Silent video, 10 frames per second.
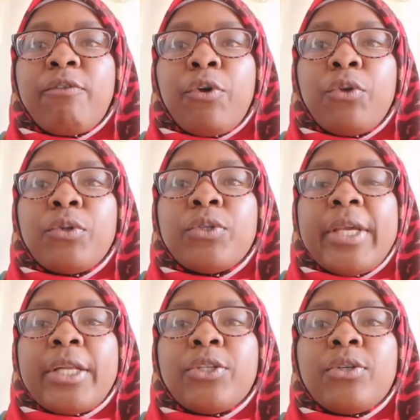for you to
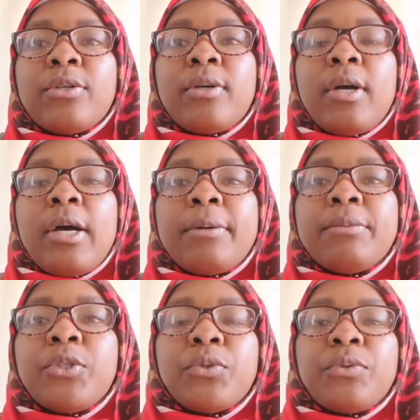get
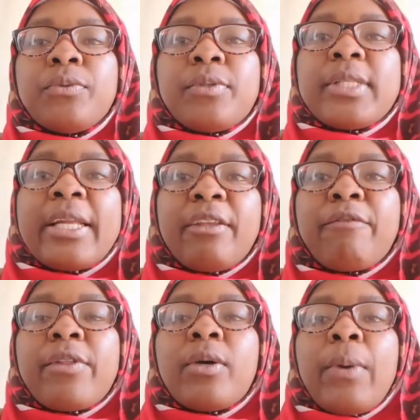to study
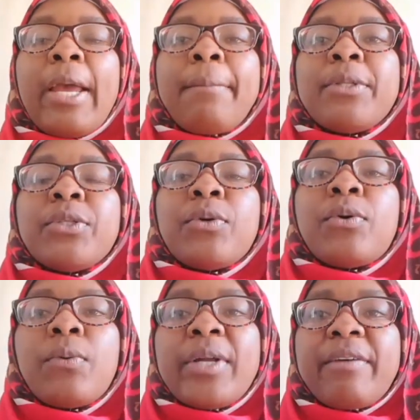for the WAPT
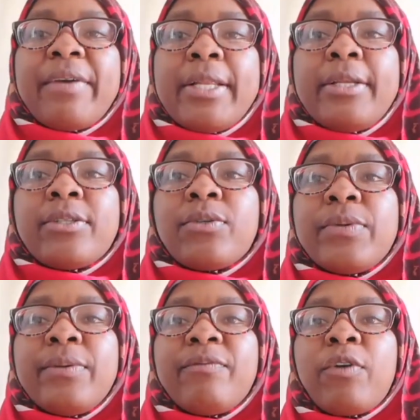or whatever it is.
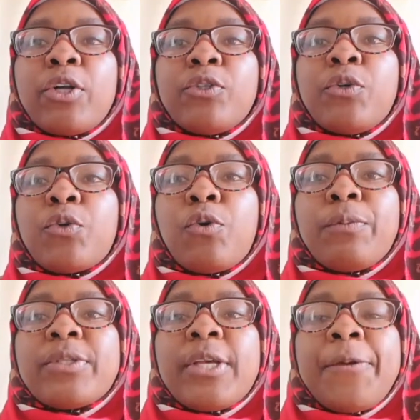We've got
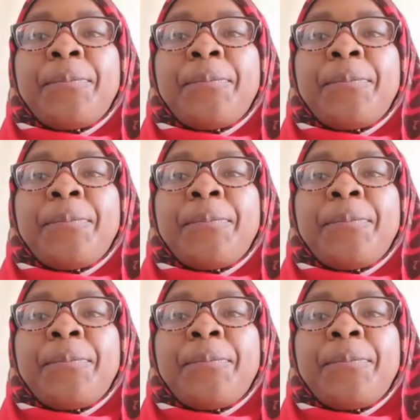groups,